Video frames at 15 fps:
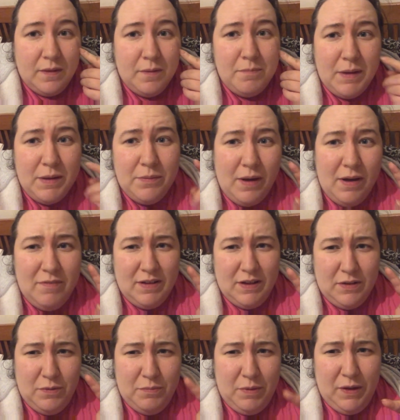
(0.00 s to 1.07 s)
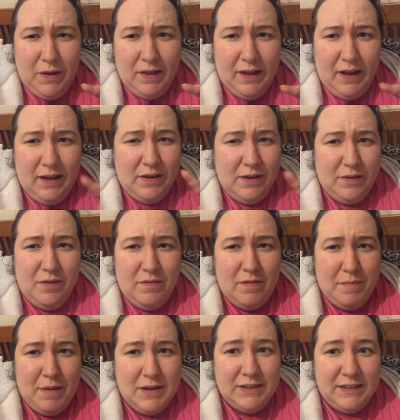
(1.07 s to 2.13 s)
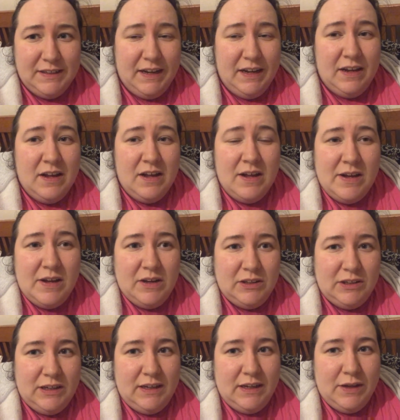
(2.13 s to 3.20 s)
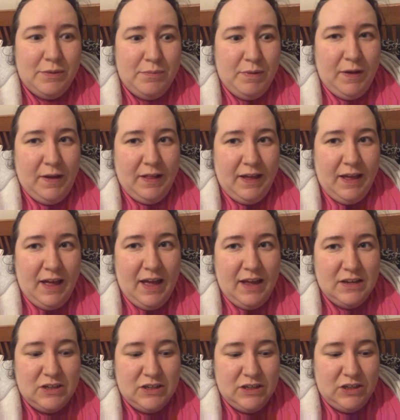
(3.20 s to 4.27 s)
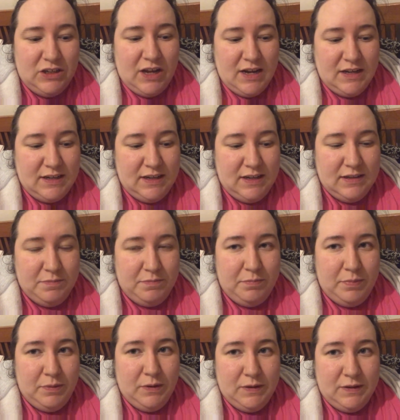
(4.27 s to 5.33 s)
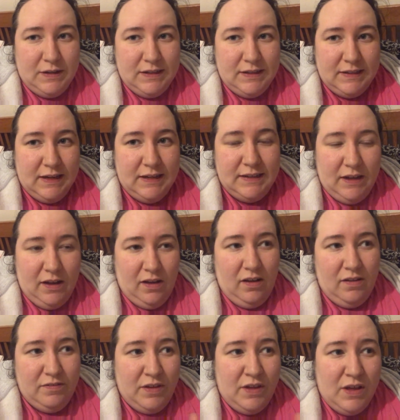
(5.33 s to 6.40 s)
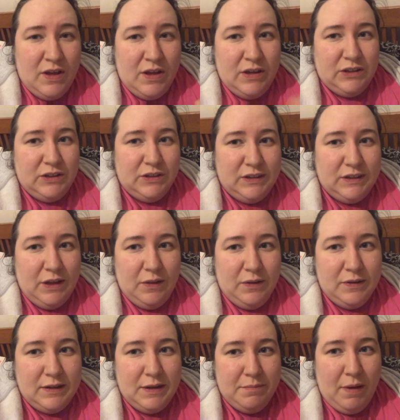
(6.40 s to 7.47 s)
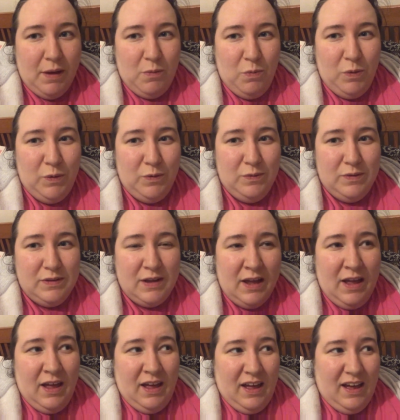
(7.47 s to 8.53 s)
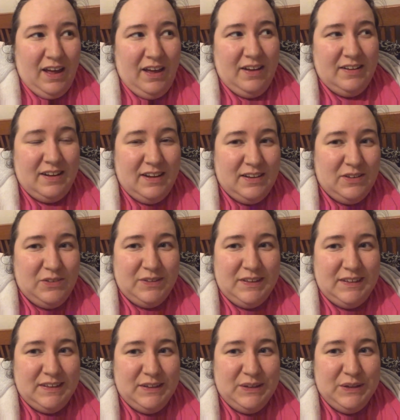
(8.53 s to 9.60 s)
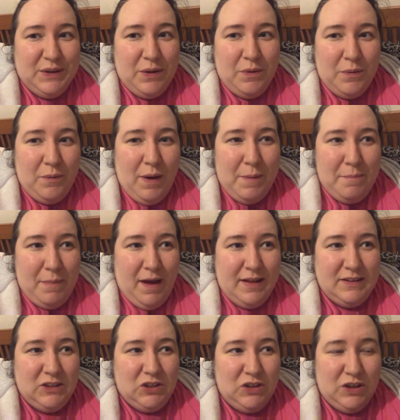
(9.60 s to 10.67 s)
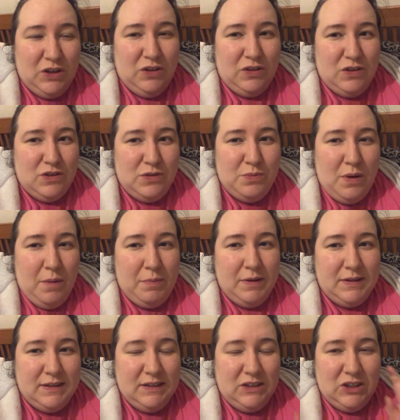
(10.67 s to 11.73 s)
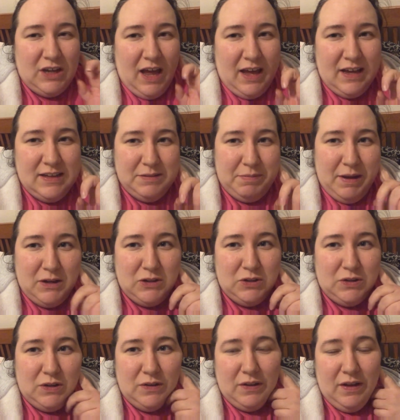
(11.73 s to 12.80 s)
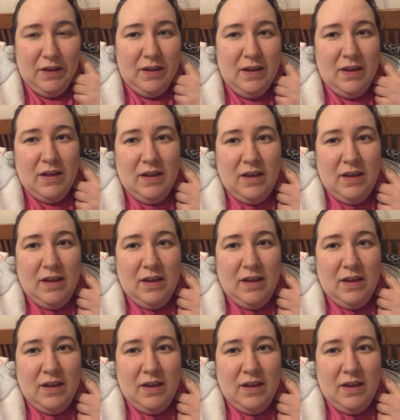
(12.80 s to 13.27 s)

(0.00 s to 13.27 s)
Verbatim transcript: the midwife did come earlier, I don't know if I mentioned it, she did come earlier and she checked his blood and sent it off. She also looked at my wound and it does still look quite bad. She took another swab to check to make sure that